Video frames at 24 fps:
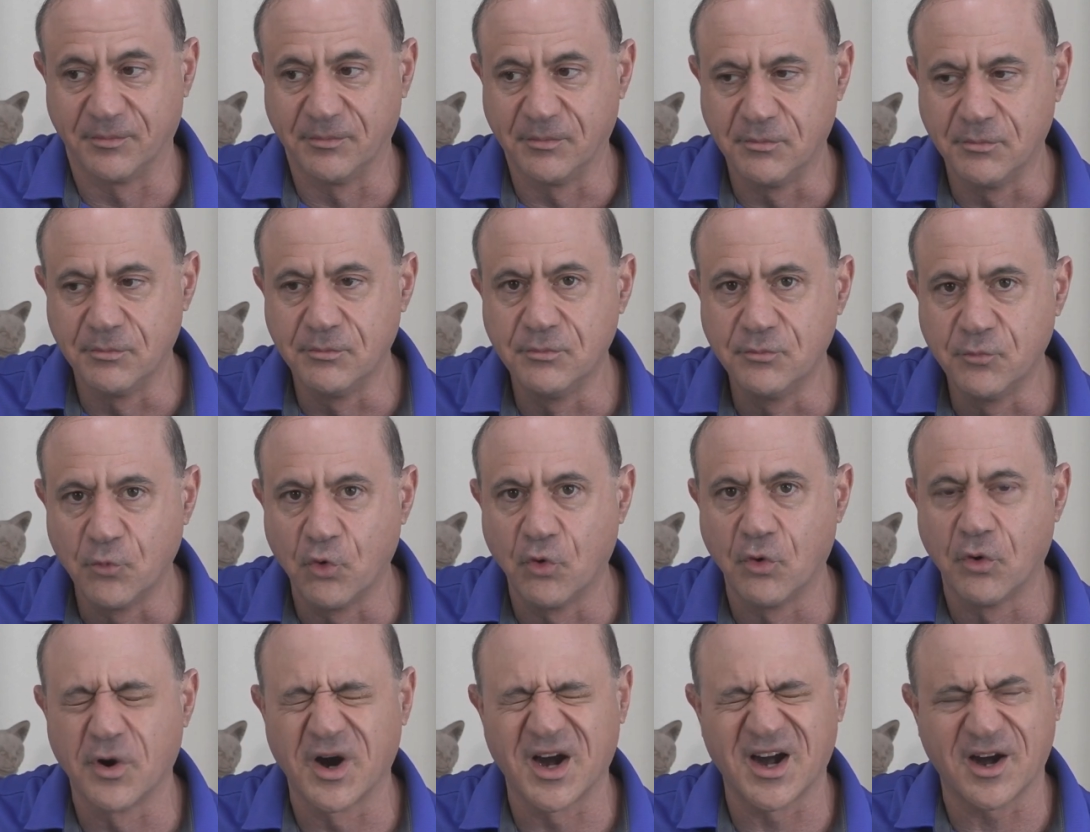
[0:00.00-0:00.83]

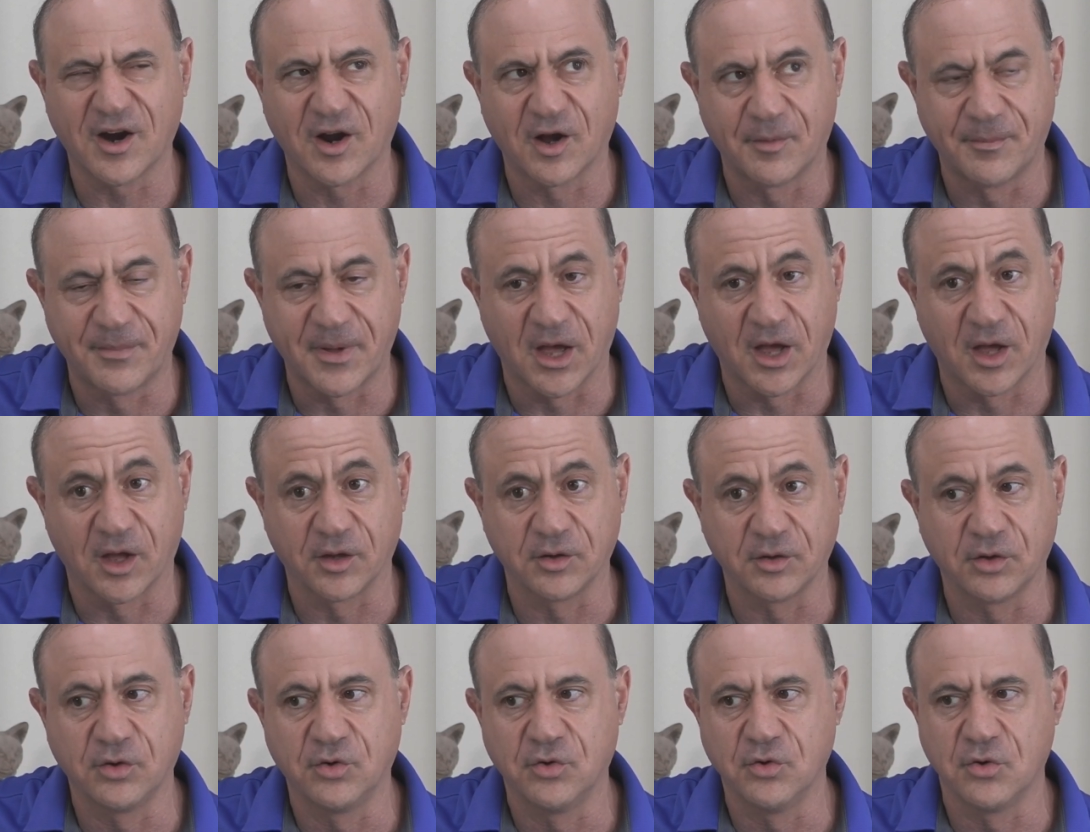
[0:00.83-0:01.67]
more
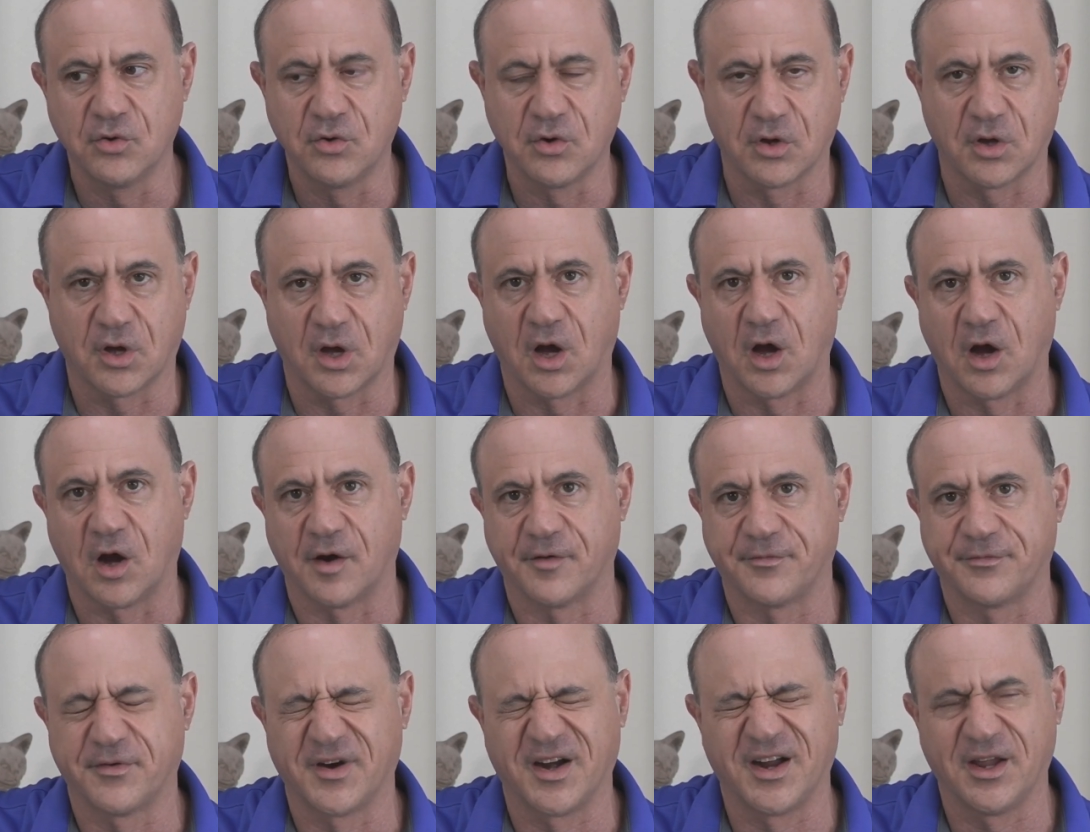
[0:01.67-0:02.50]
about Google
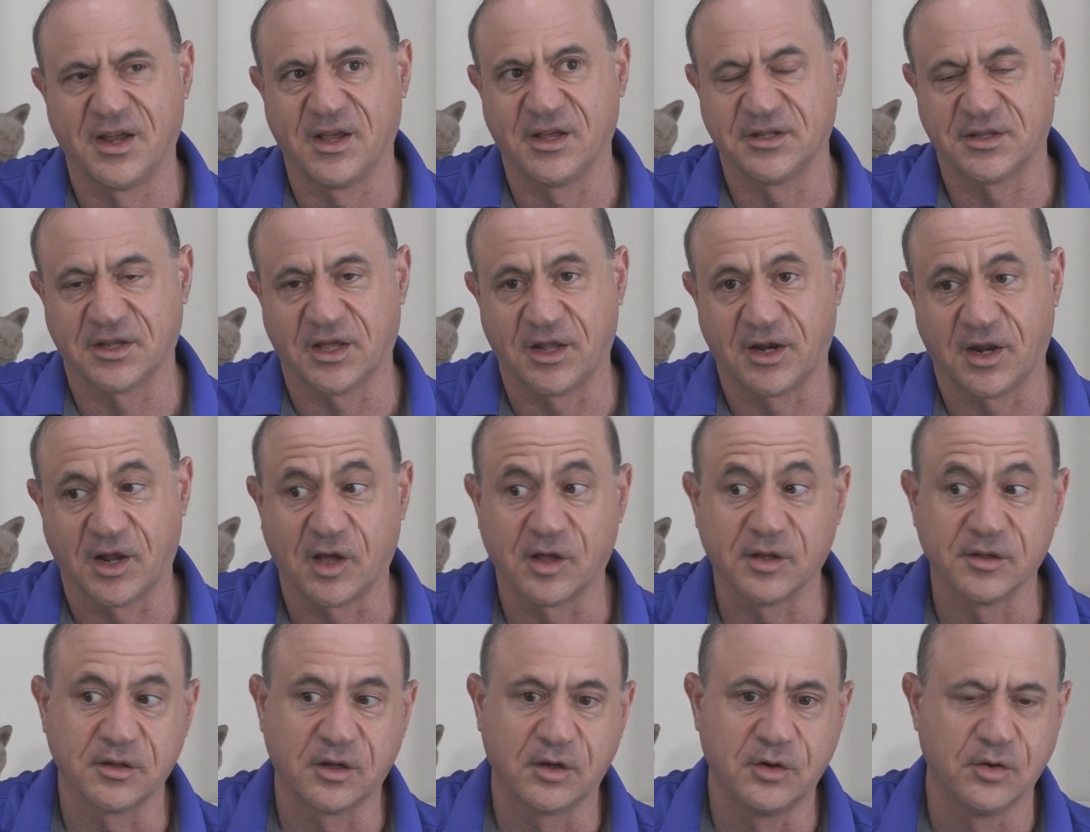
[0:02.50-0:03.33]
offerings and
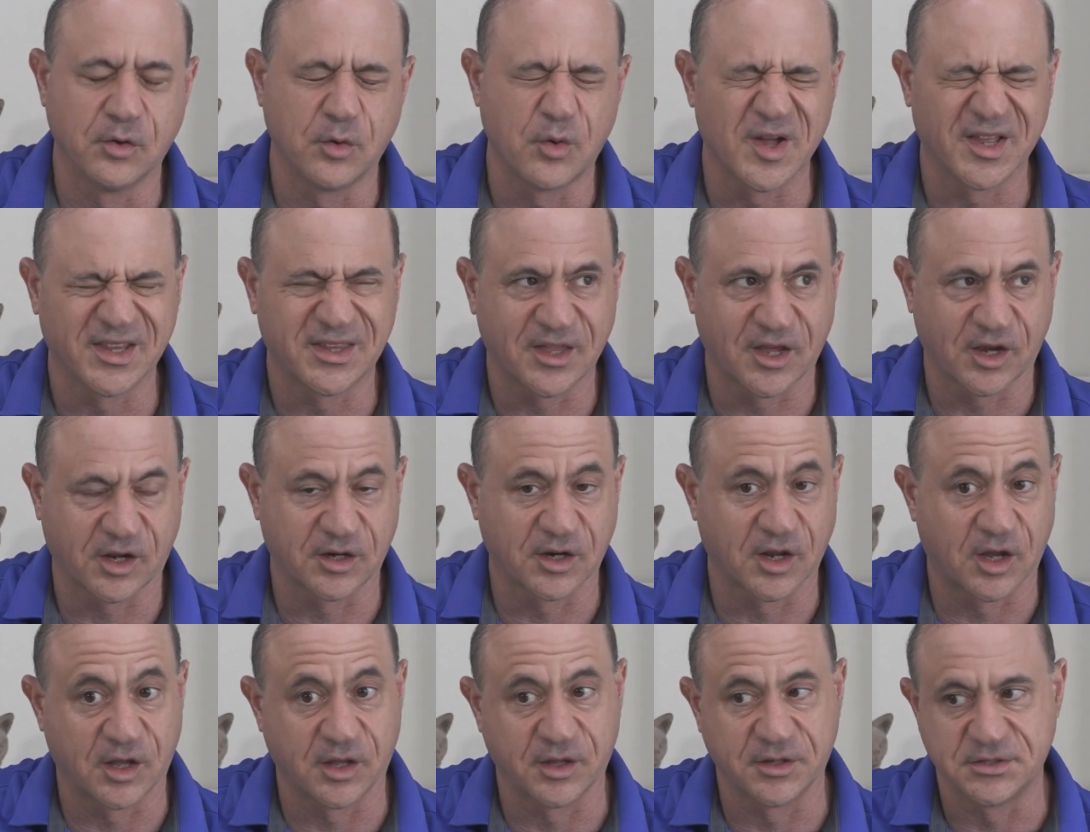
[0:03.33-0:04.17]
how Google
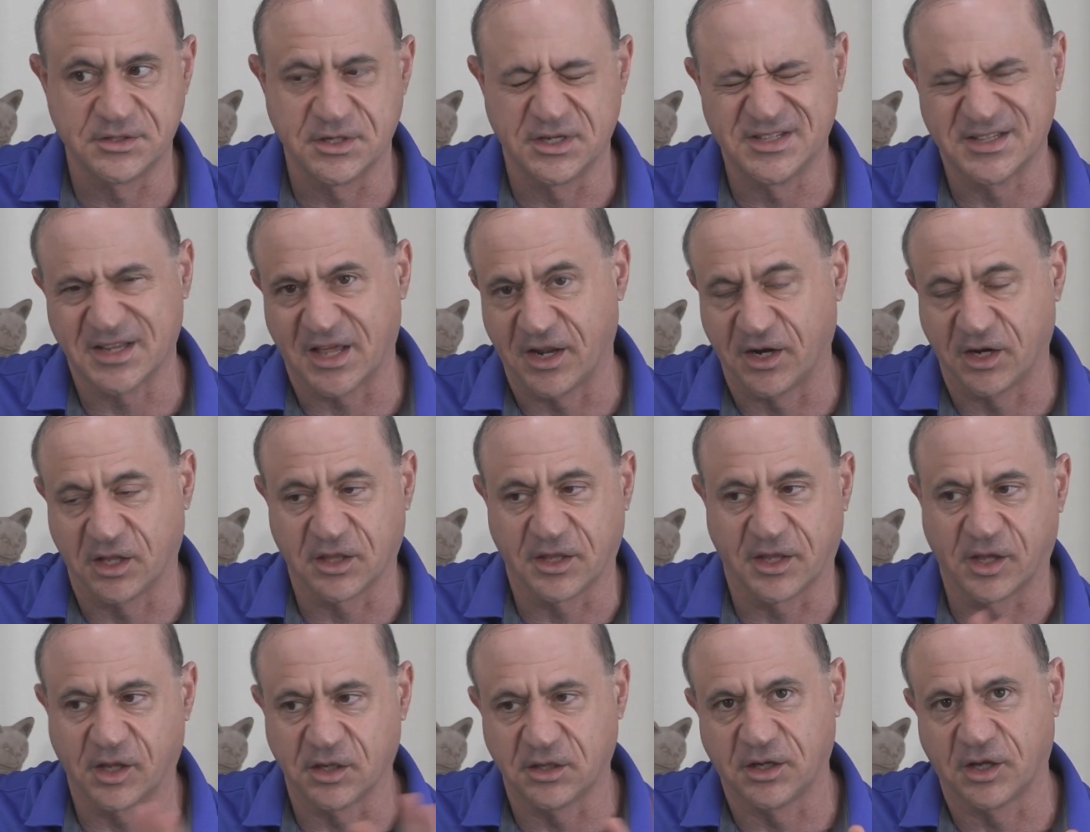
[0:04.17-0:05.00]
technologies and
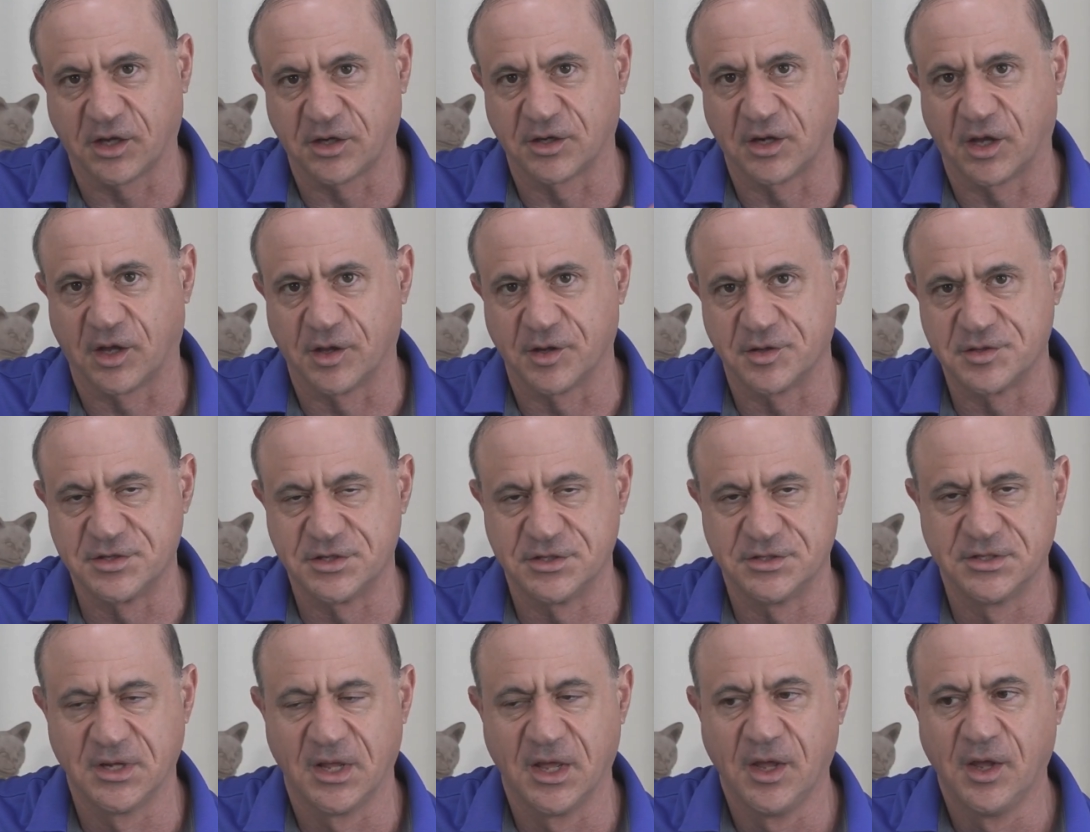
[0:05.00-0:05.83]
cloud
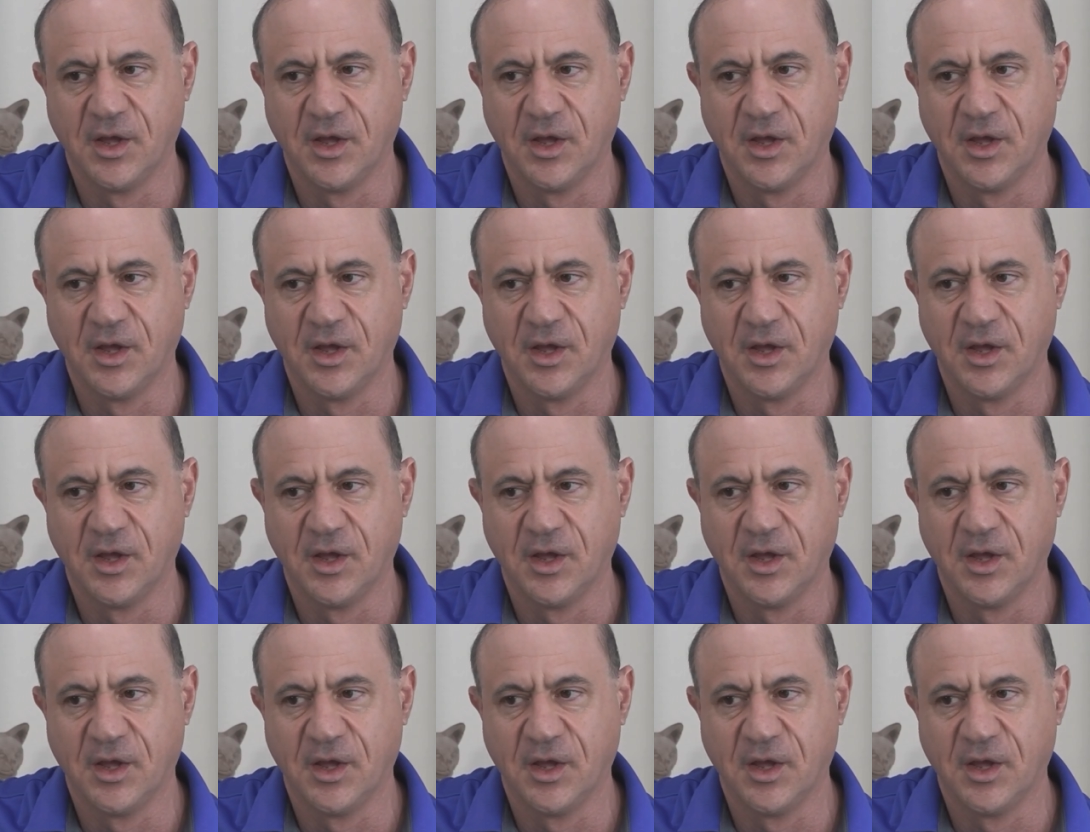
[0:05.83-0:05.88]
technologies